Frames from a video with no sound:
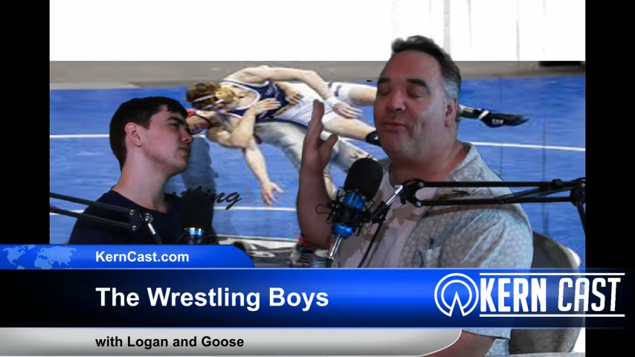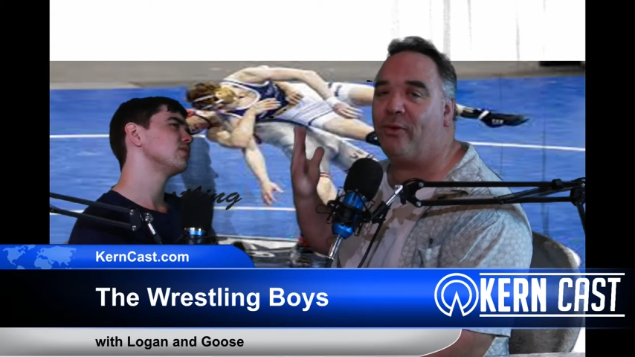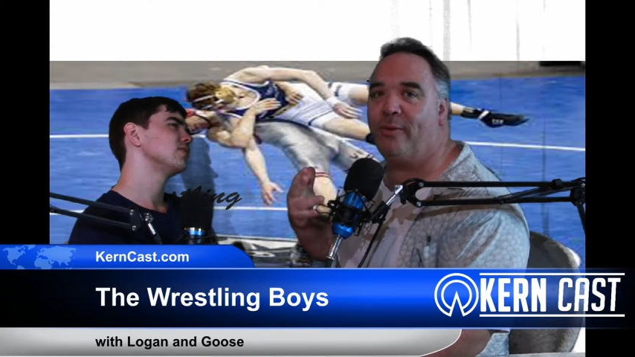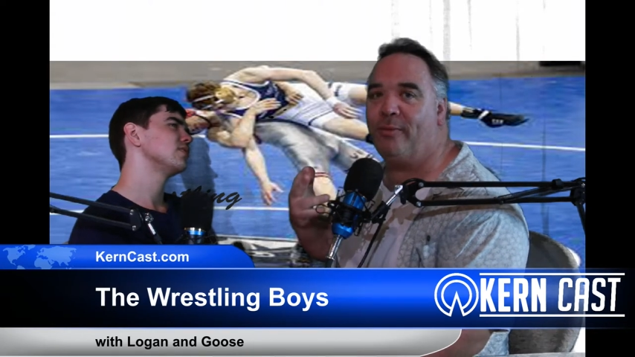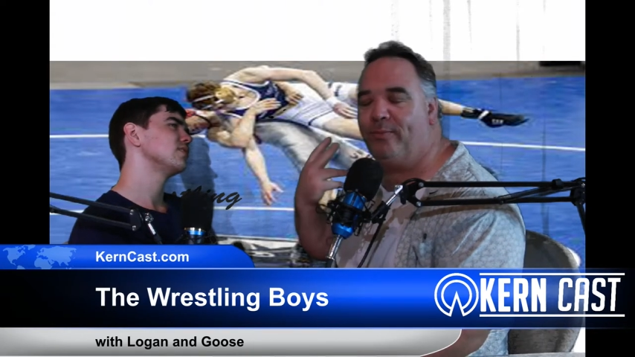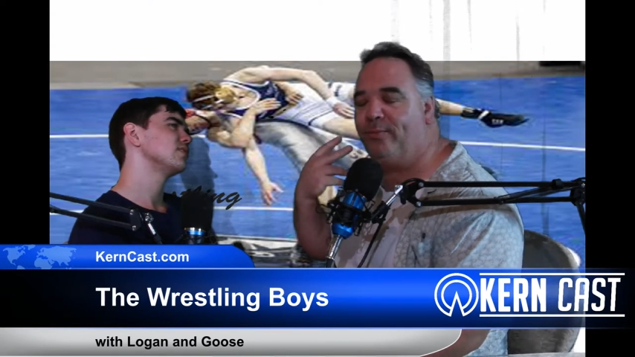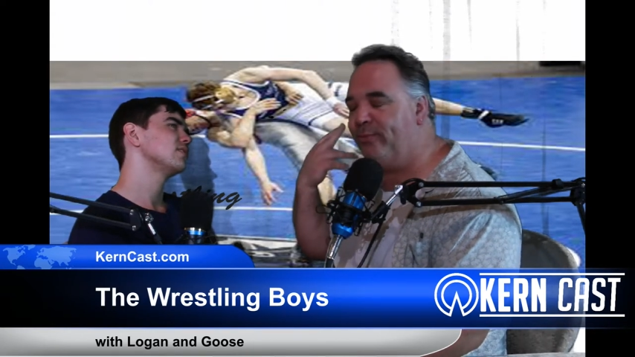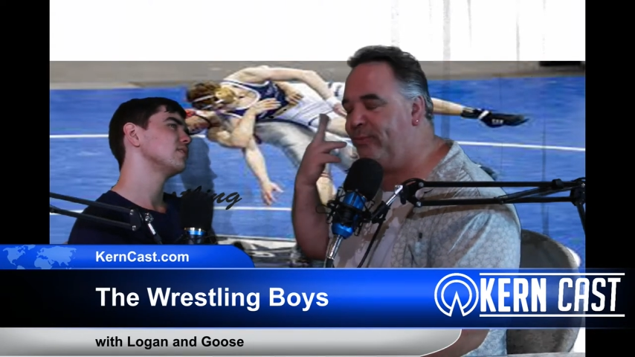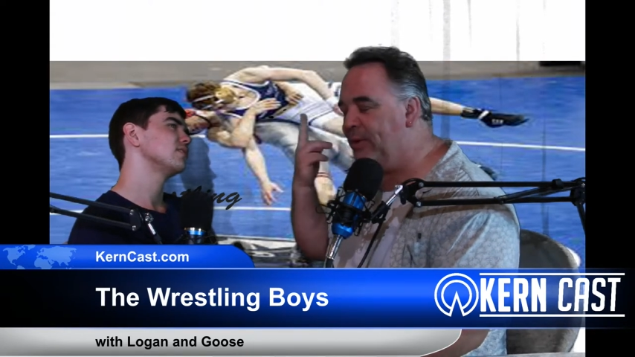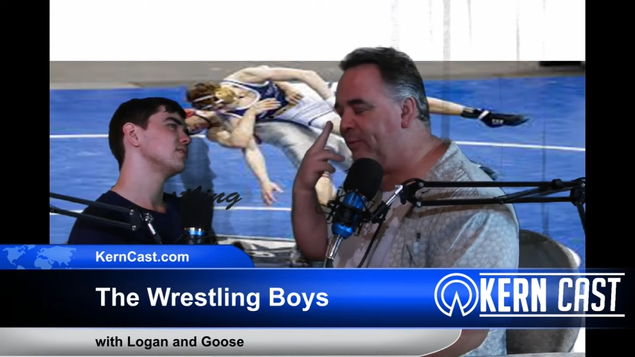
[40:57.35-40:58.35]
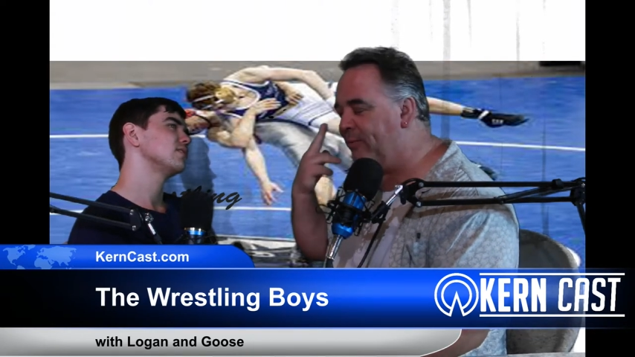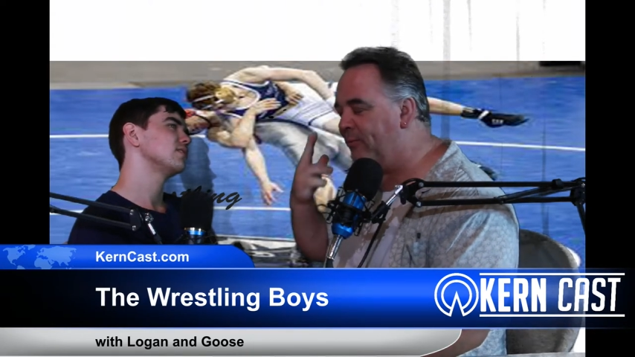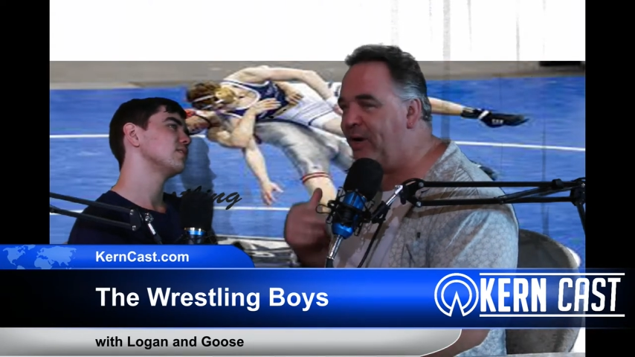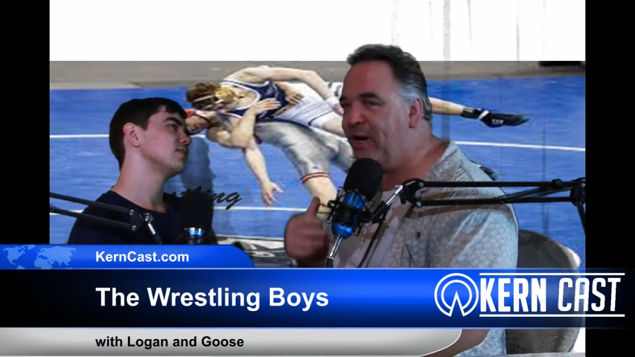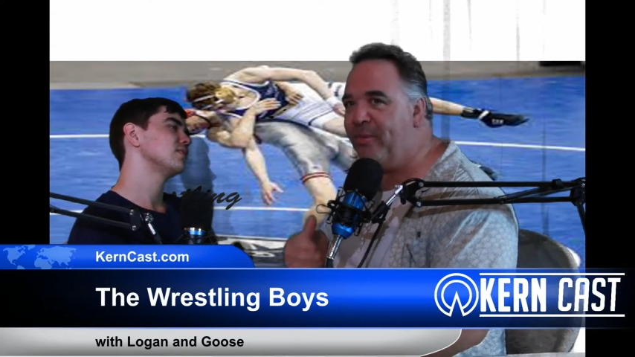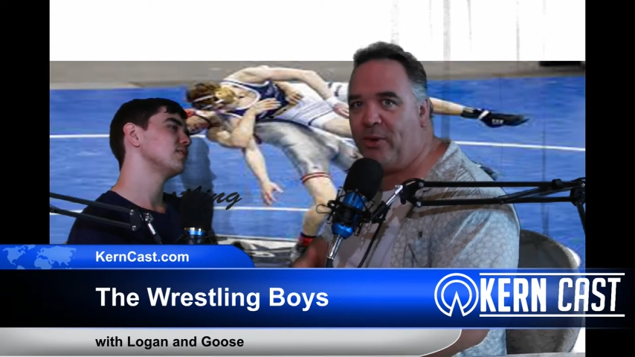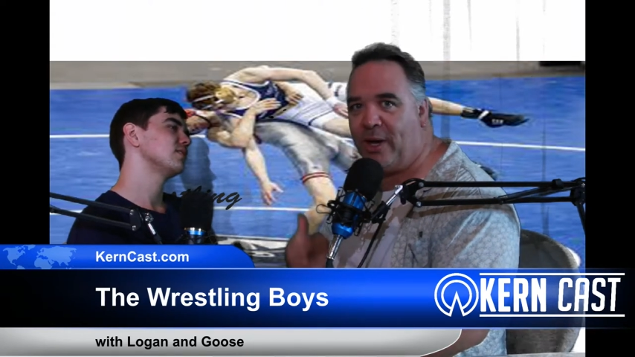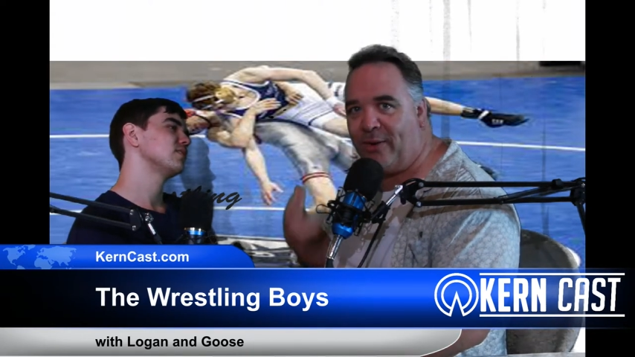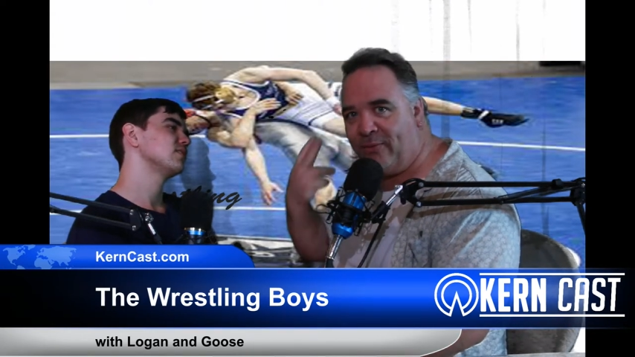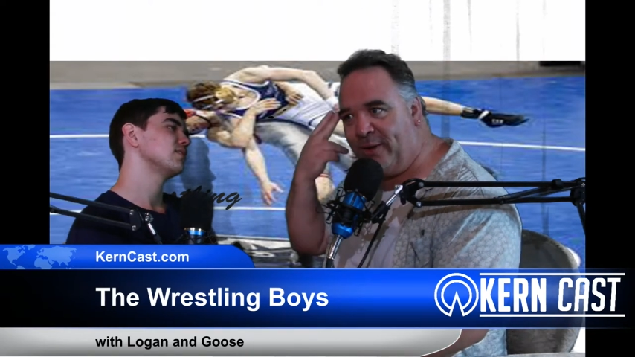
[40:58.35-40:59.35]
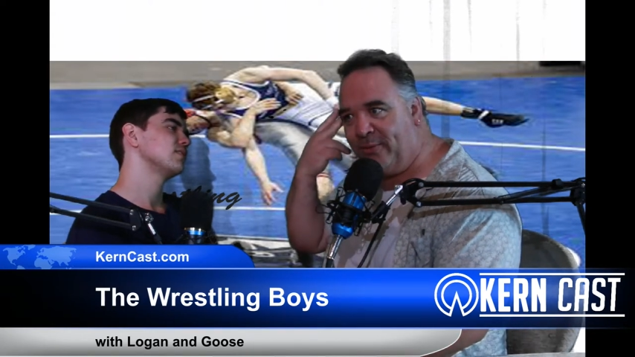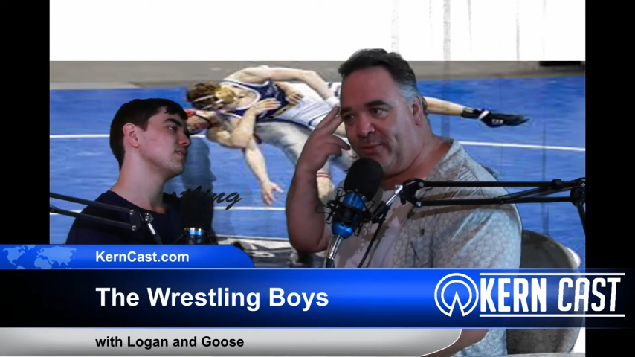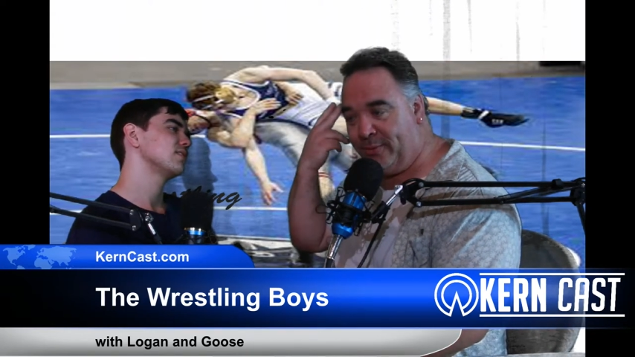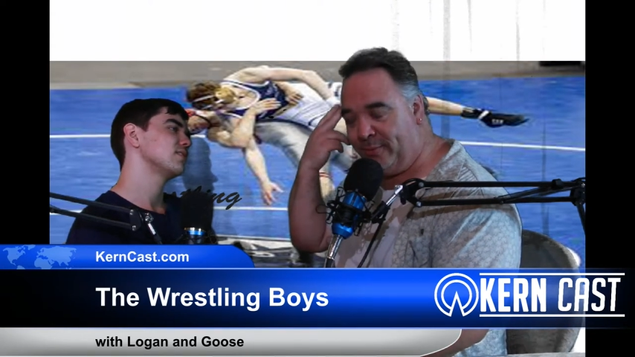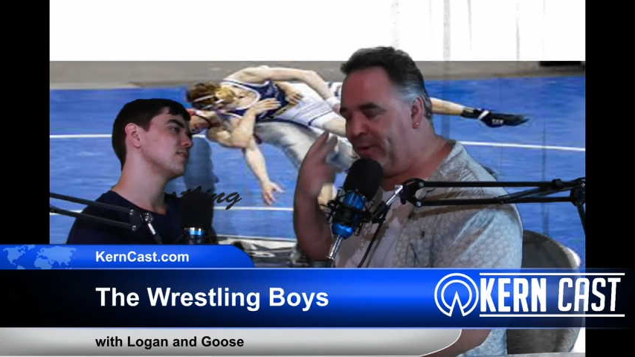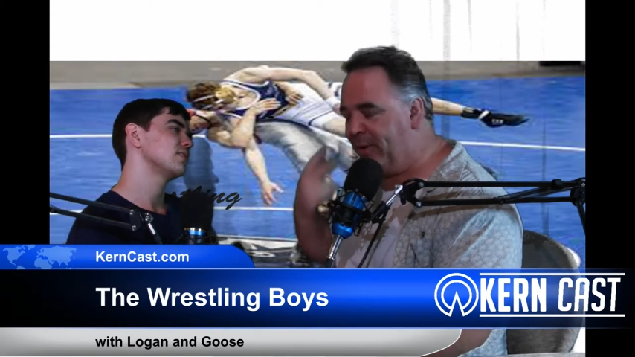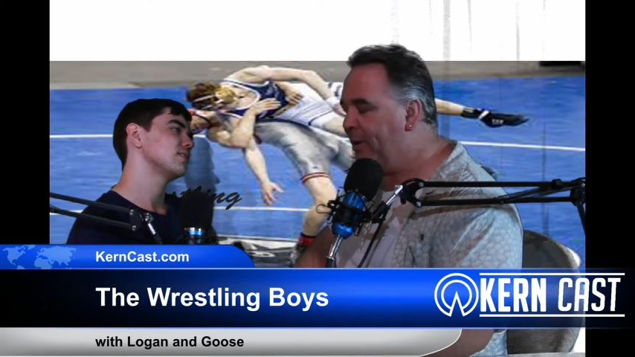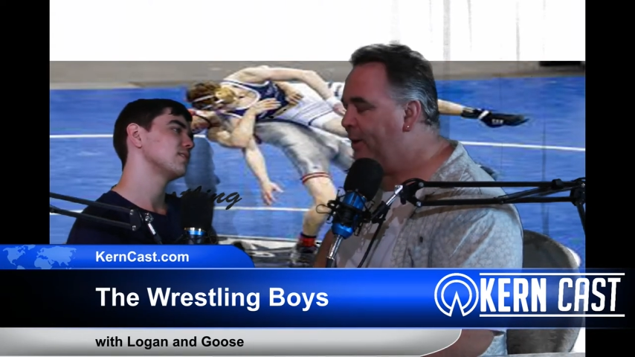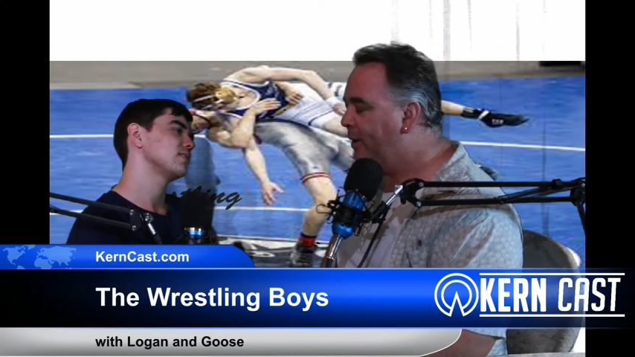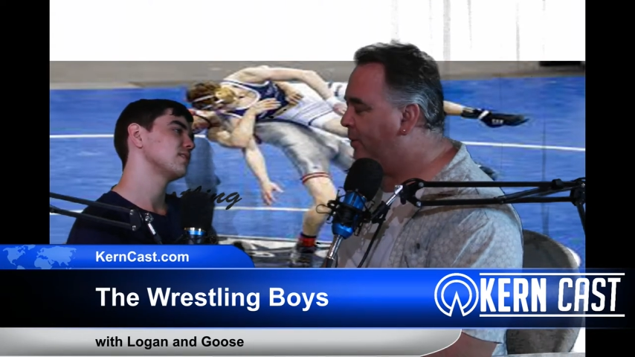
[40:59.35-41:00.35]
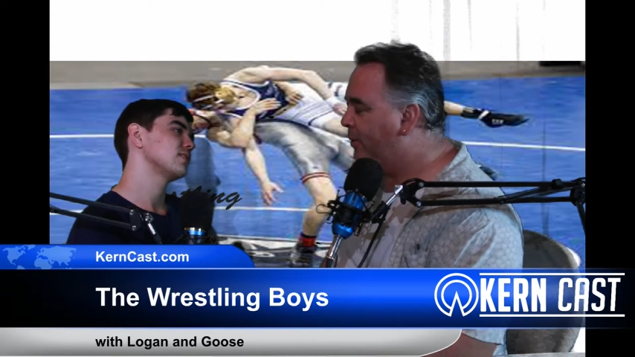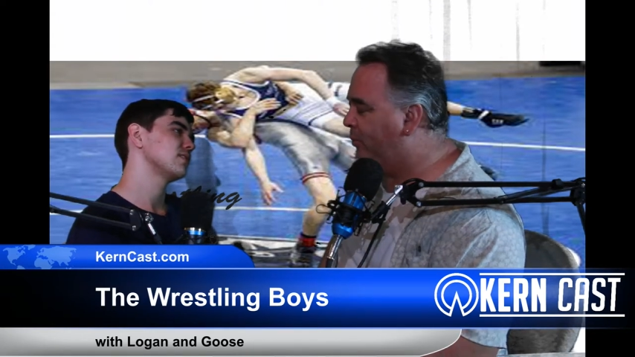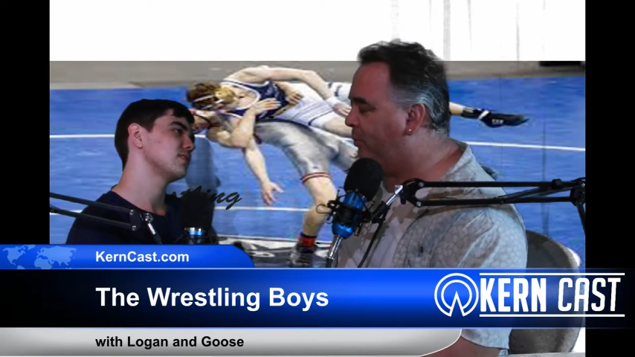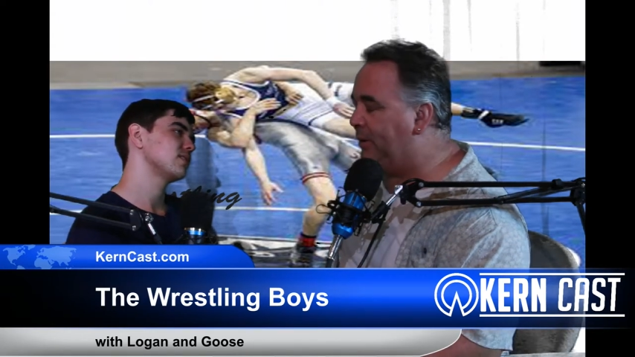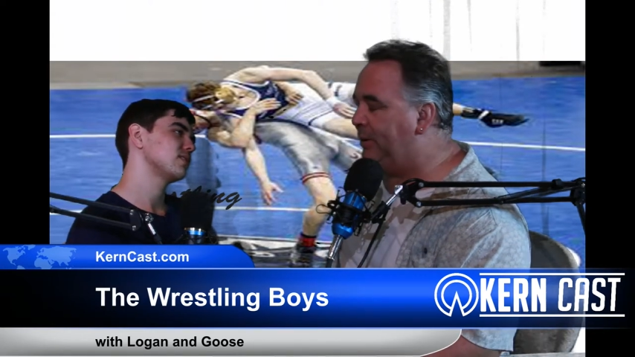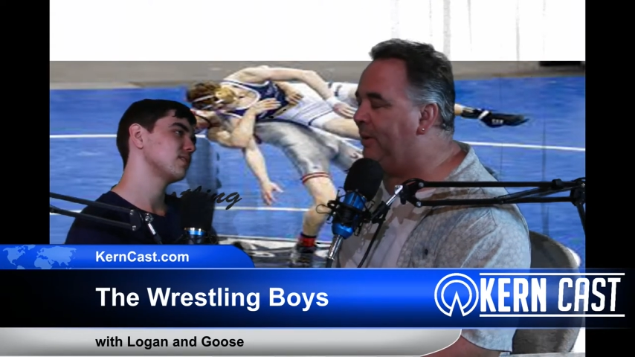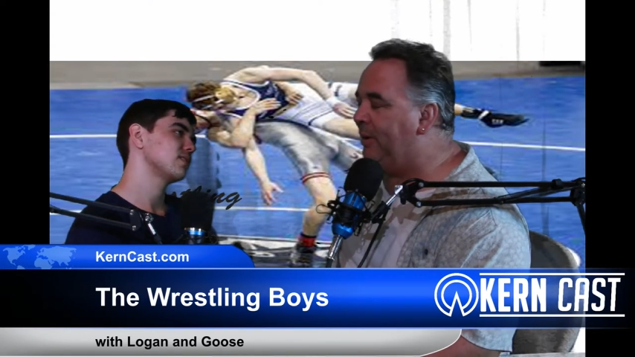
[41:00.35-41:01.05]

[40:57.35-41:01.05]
Speaker 1: the for anybody who got offended for the but